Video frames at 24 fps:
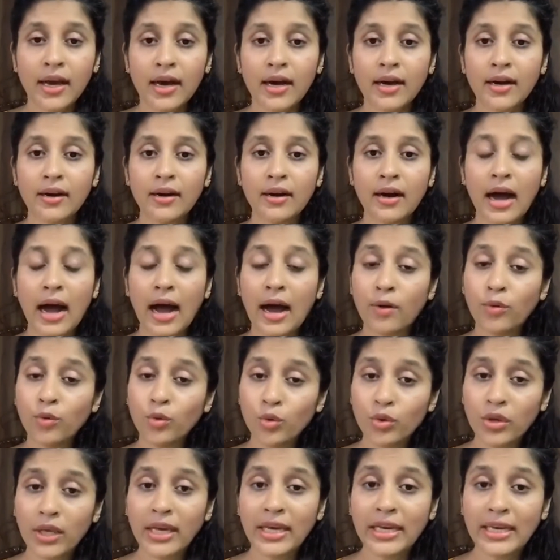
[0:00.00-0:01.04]
uh, how
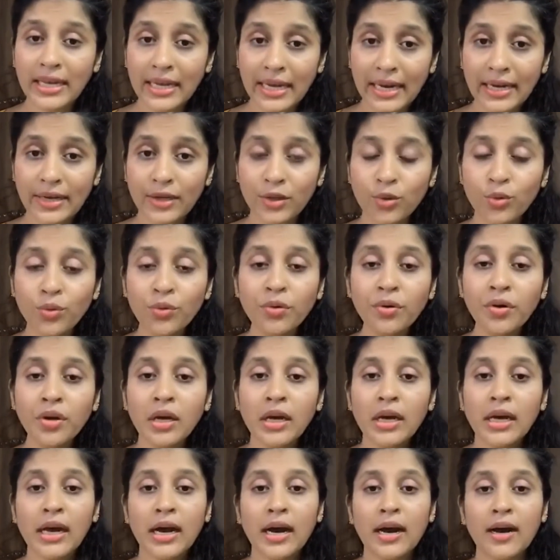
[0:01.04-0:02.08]
do they grade you
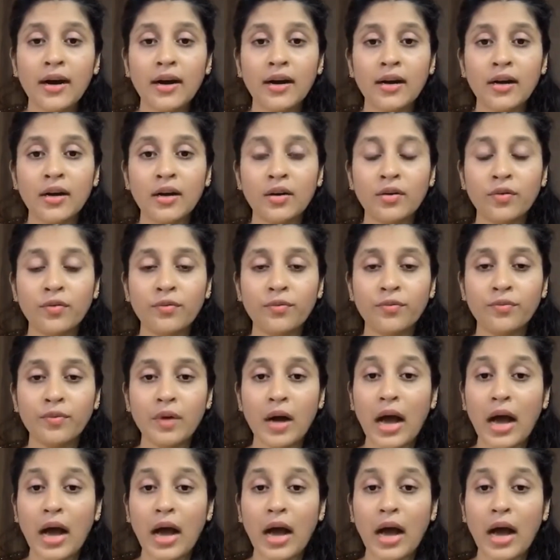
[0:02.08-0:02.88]
uh,